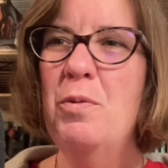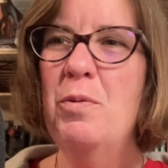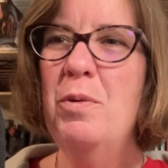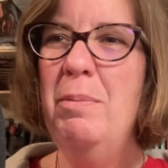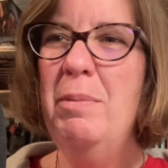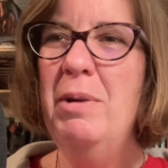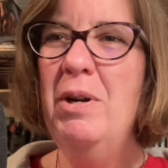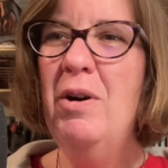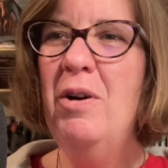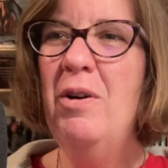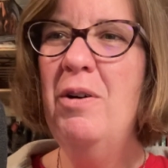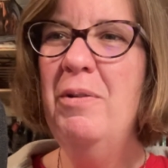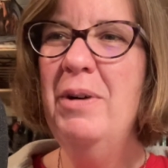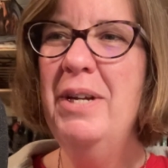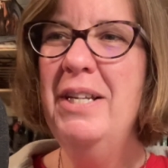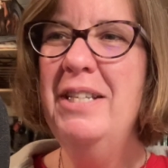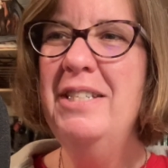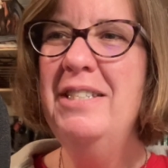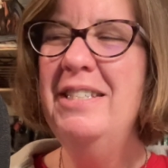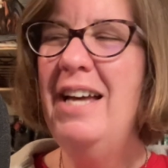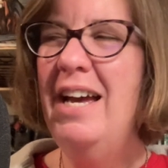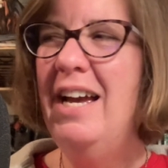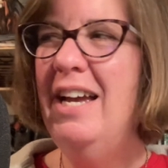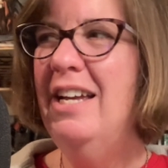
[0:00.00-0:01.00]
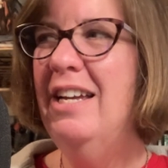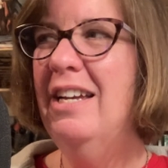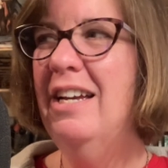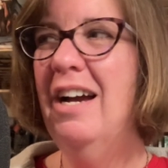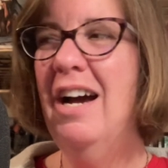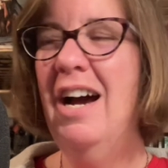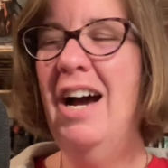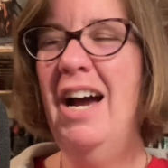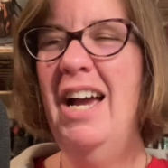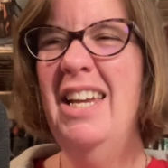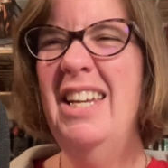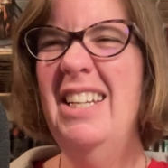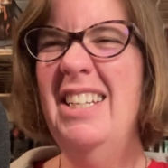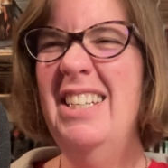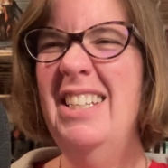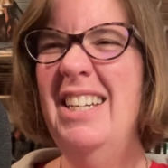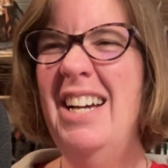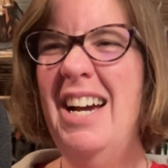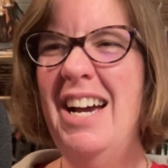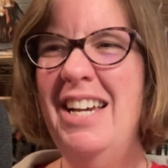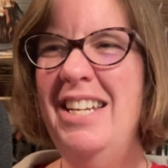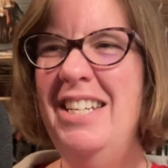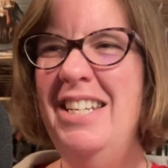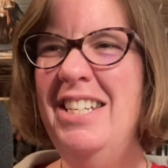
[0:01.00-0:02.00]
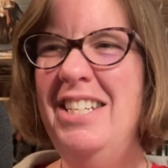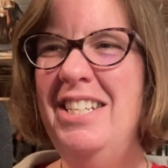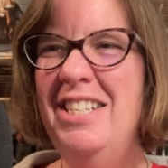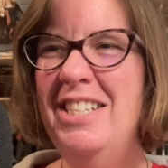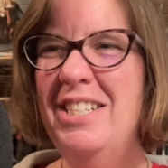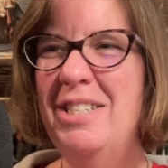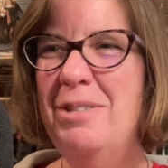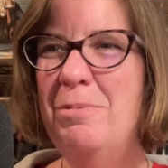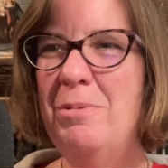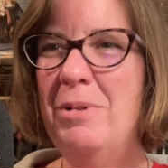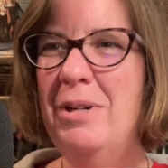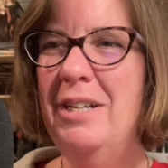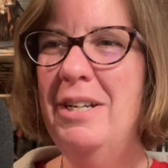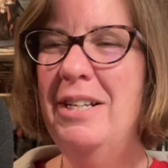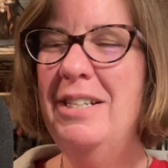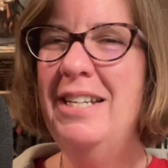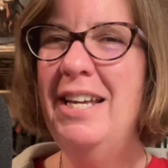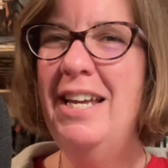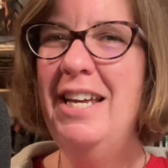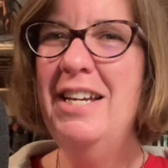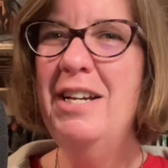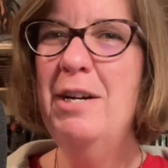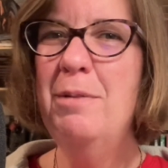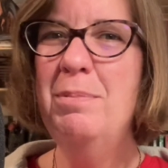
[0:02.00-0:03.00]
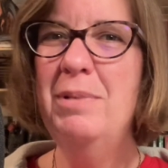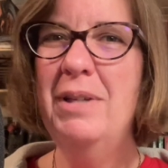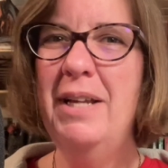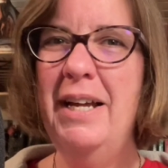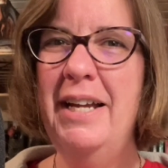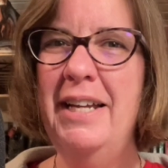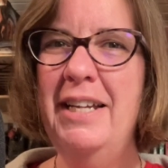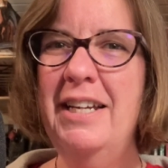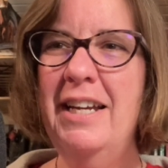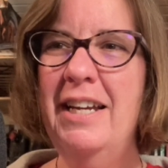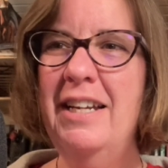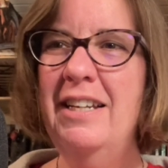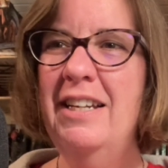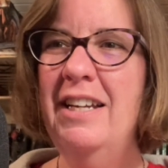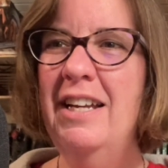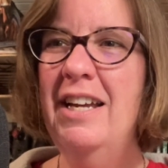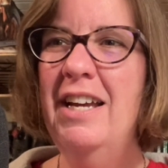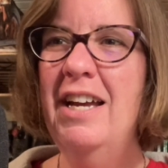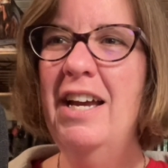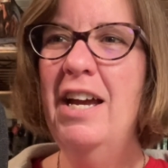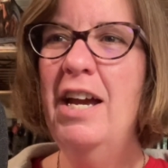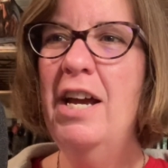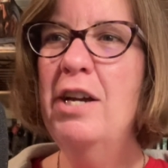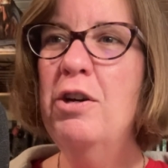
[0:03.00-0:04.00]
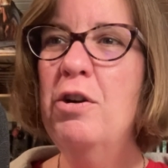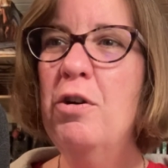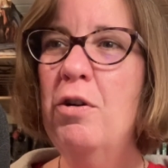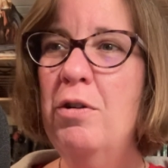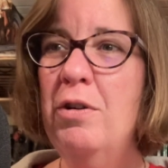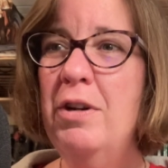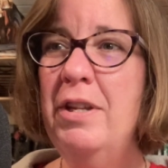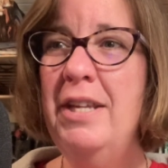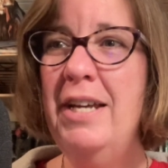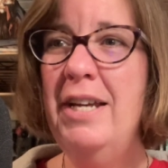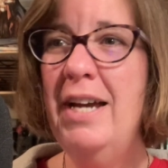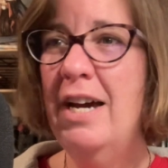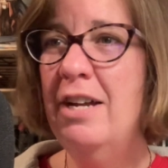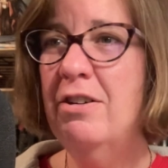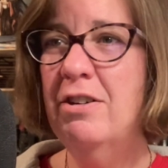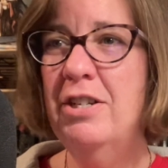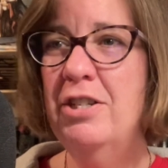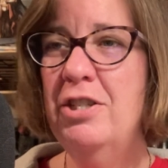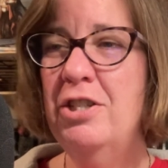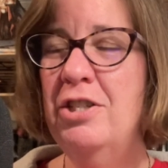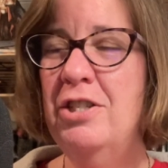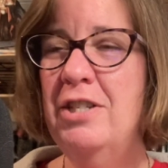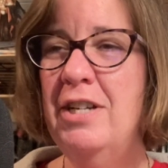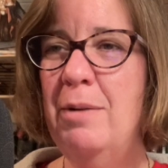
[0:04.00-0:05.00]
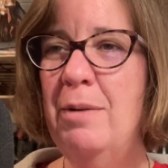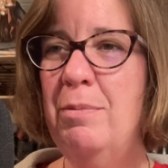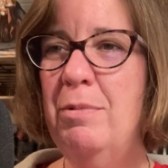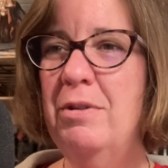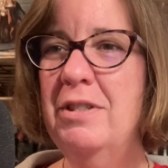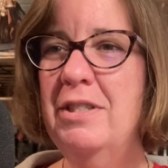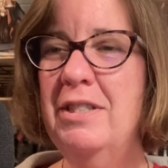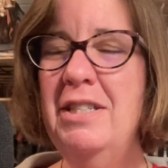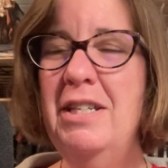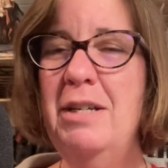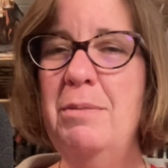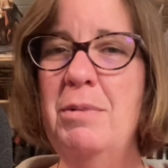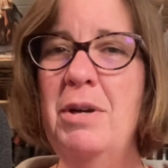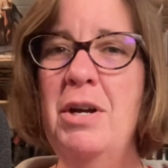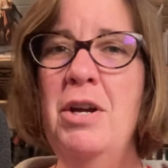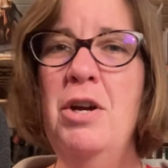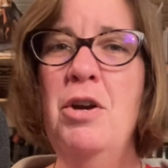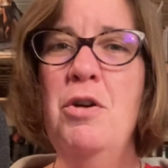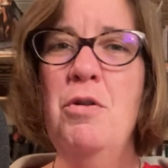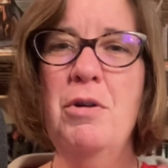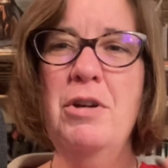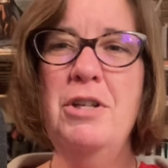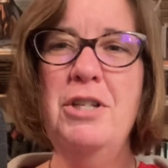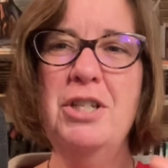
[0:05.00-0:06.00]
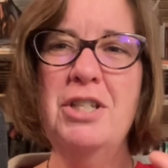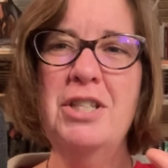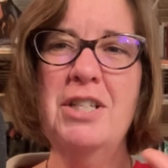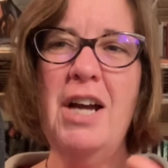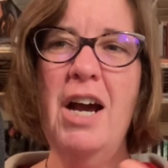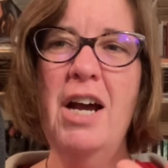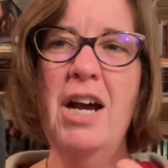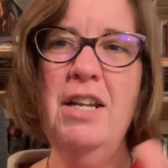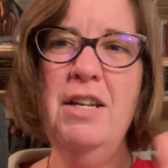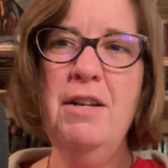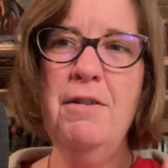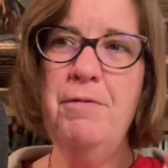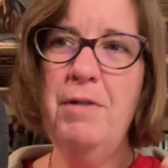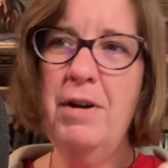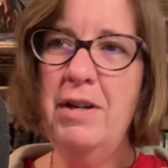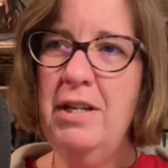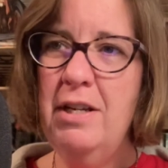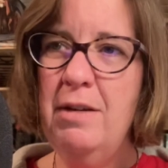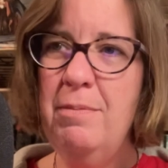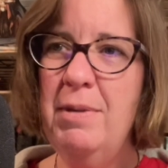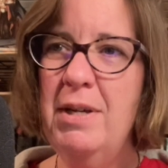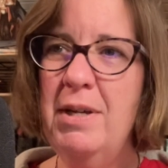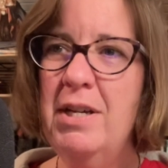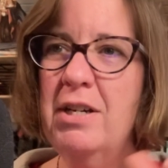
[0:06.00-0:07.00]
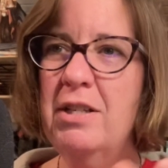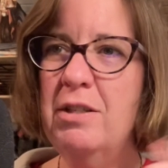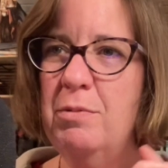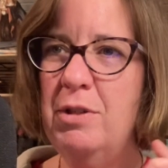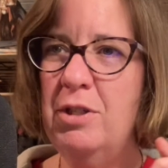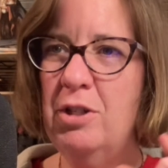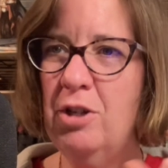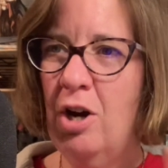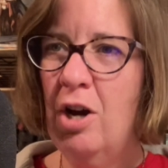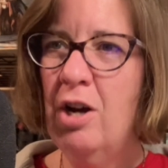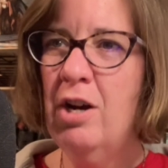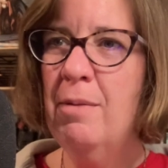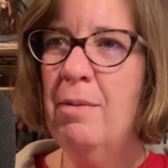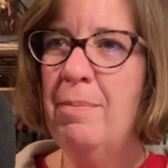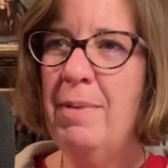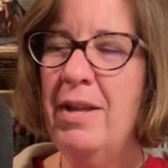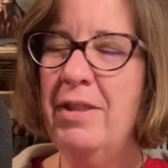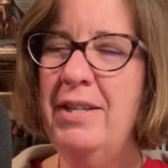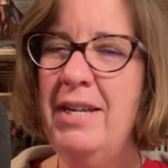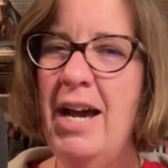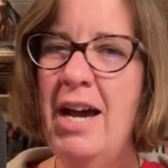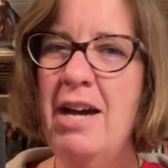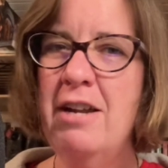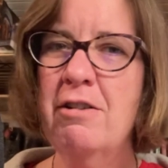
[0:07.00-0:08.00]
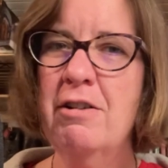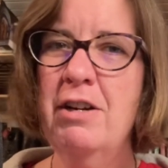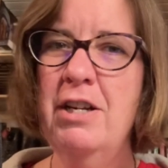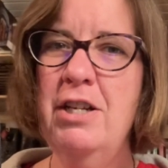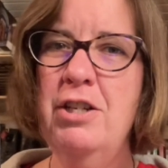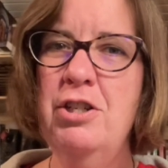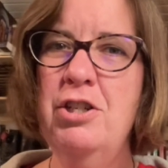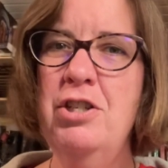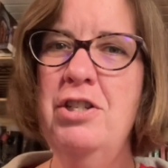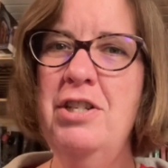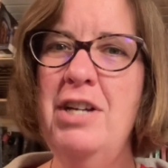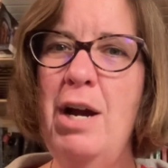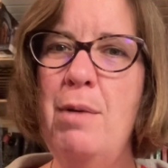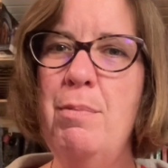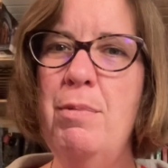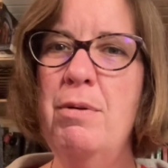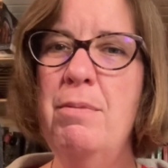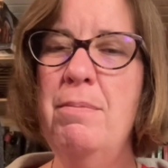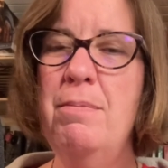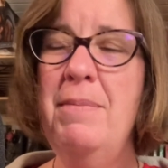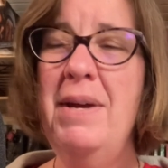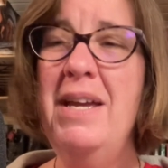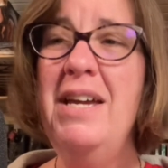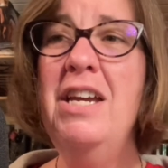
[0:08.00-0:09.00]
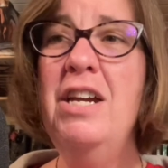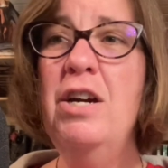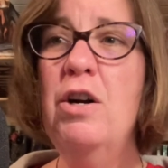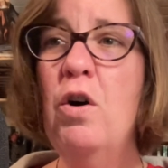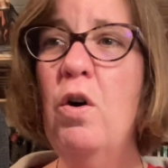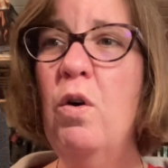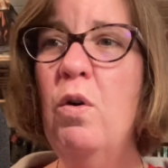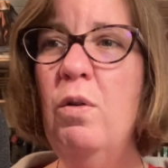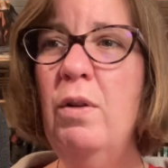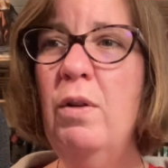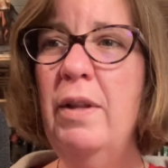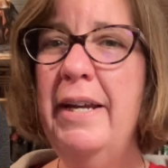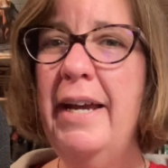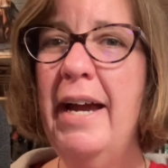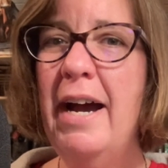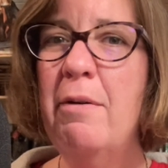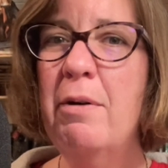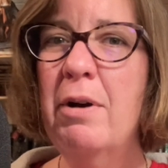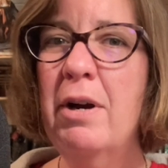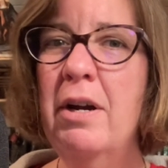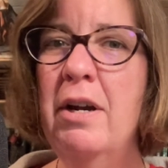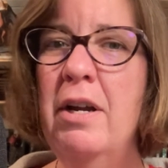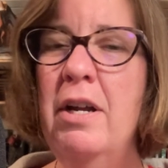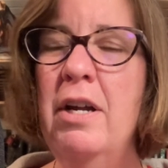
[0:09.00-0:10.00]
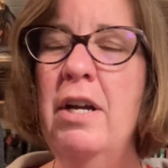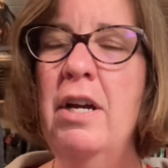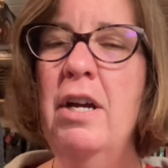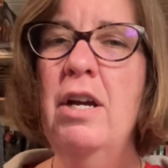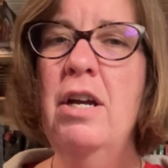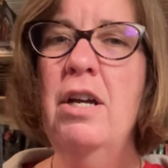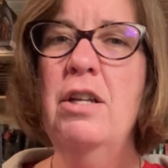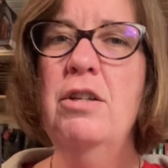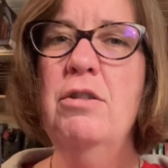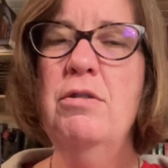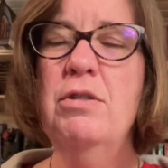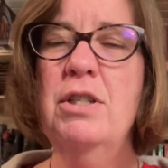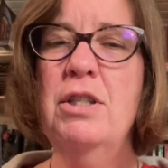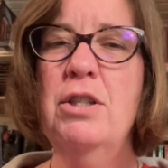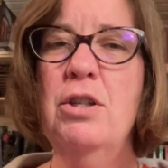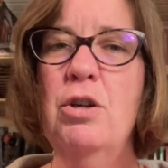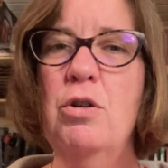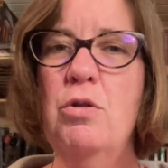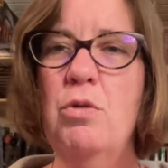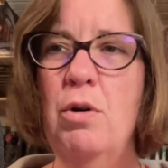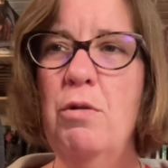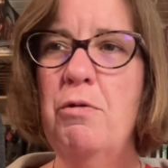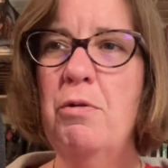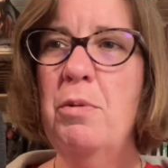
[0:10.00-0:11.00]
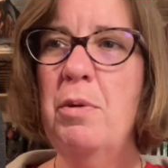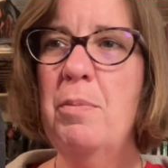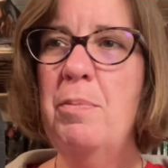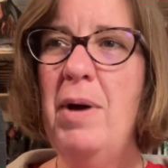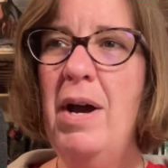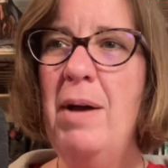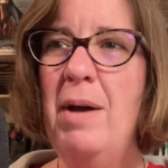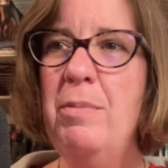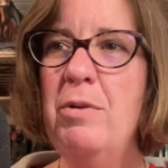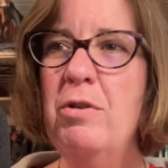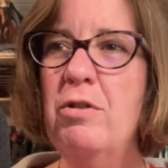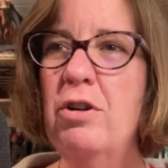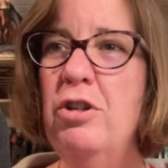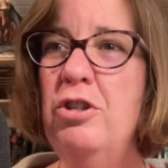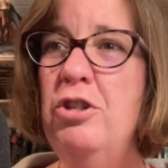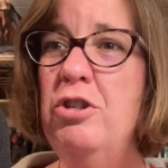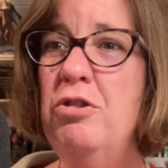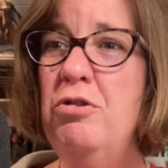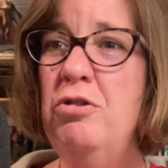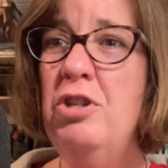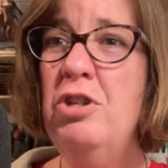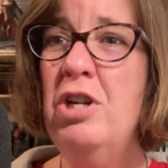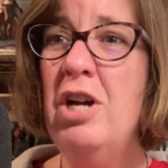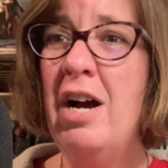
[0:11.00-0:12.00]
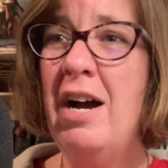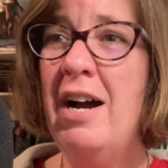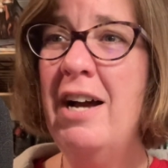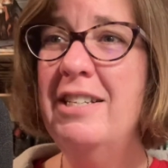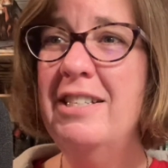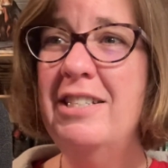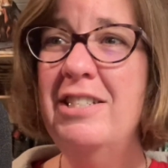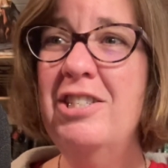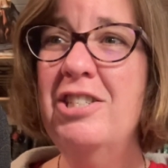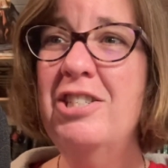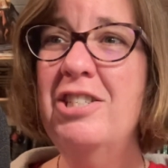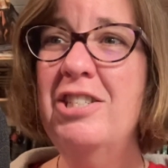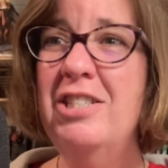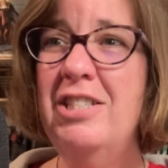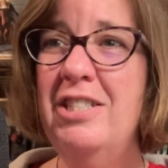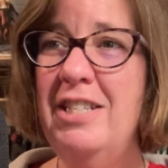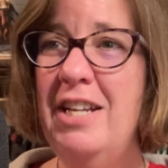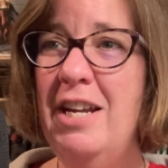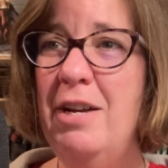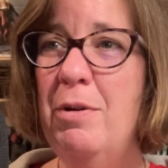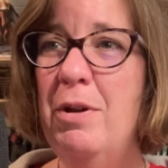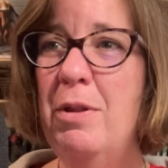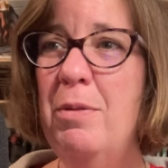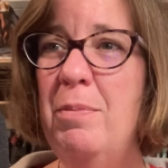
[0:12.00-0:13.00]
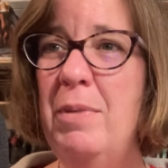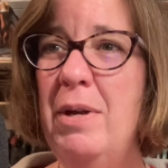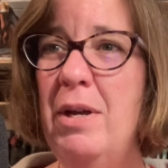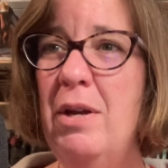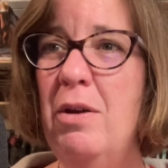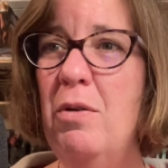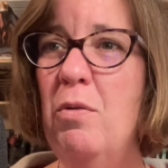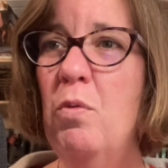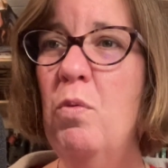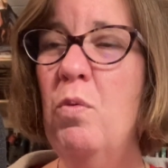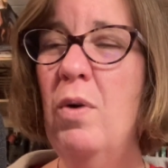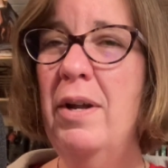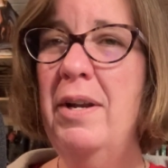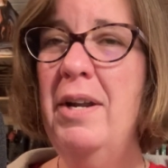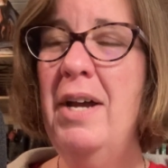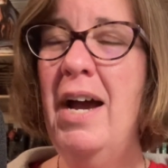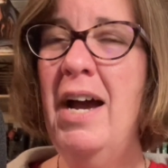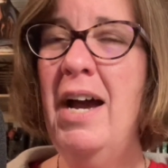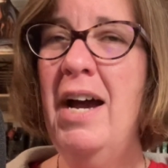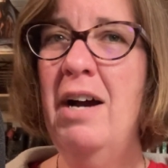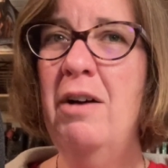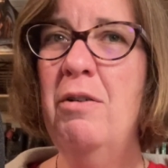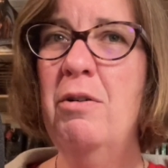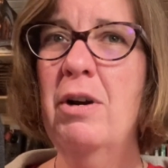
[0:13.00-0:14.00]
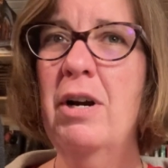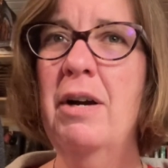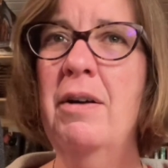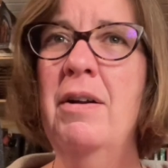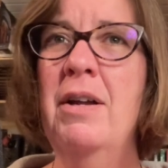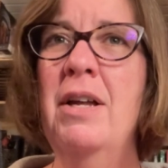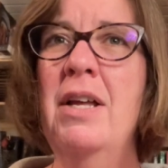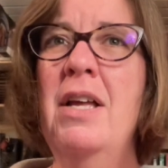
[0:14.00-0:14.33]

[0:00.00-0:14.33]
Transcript: women always say, I kind of just want to take a blanket and go to the Adoration Chapel and sleep, which is kind of funny because we talk about the Adoration Chapel making a holy hour using the quote from the Bible Could you not just stay with me one hour?